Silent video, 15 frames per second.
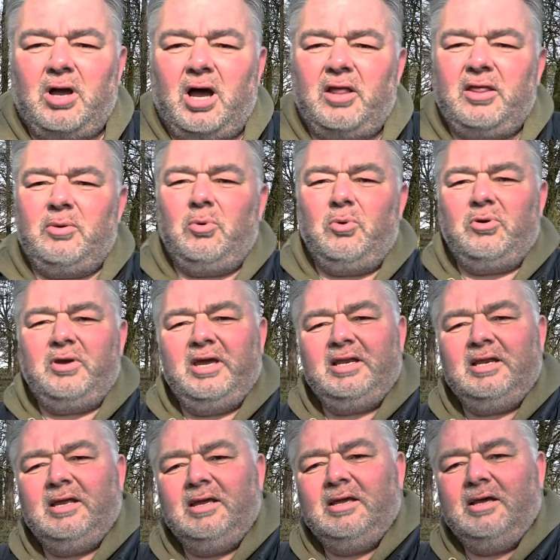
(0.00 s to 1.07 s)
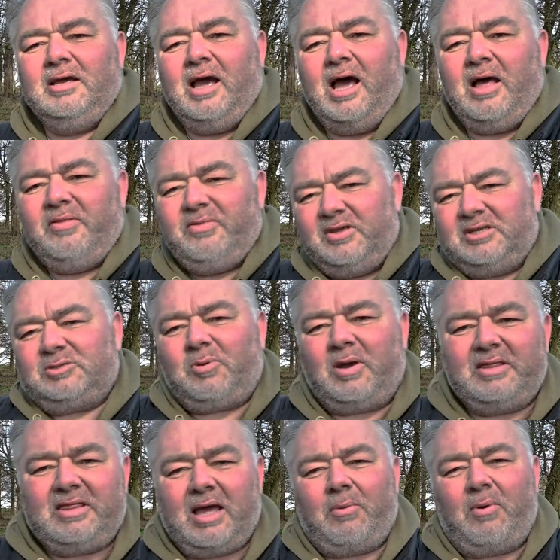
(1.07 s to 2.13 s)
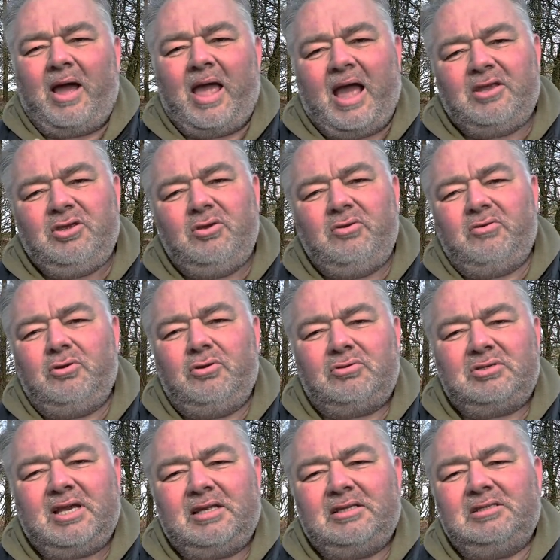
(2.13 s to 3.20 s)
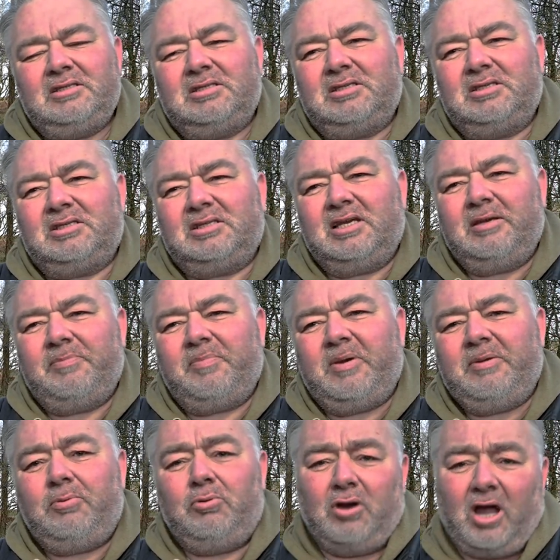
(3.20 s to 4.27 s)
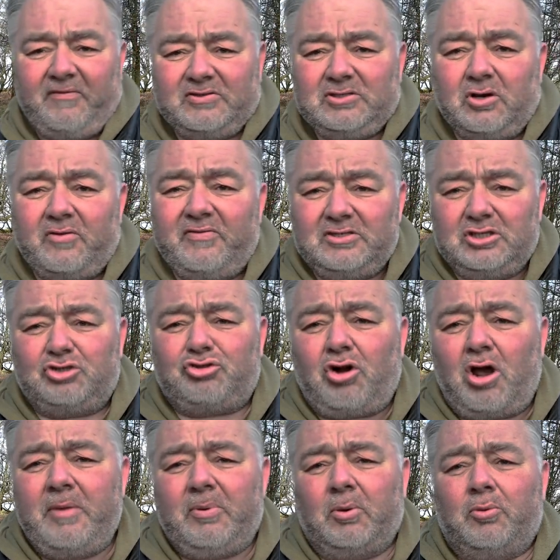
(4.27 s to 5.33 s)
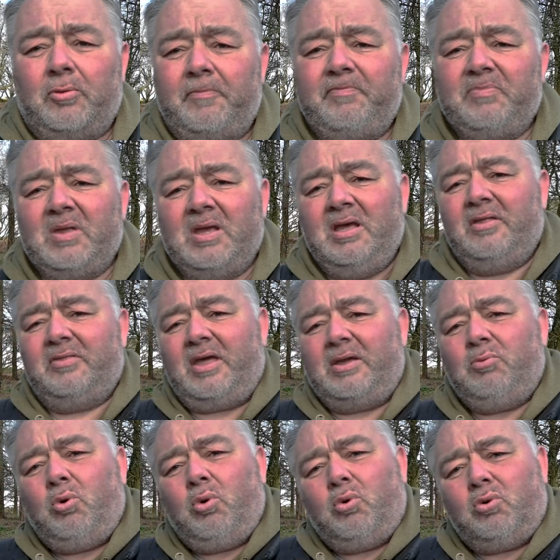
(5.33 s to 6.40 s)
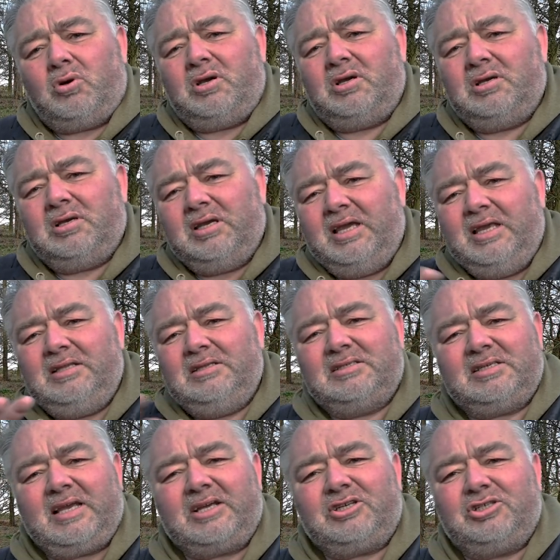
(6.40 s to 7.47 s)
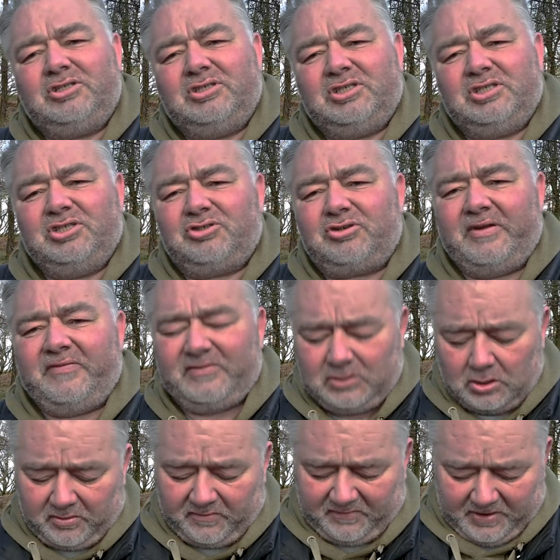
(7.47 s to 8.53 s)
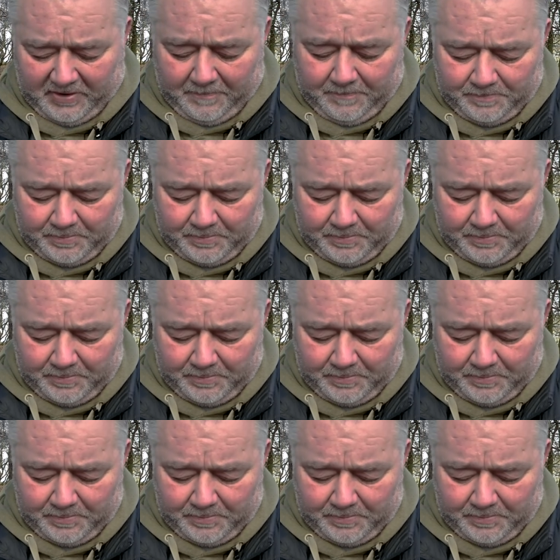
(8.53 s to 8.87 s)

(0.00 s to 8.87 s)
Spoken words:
Are they walking this way, that way? And you tend to see people, like photographers, are tribal. They walk in sections in street photography.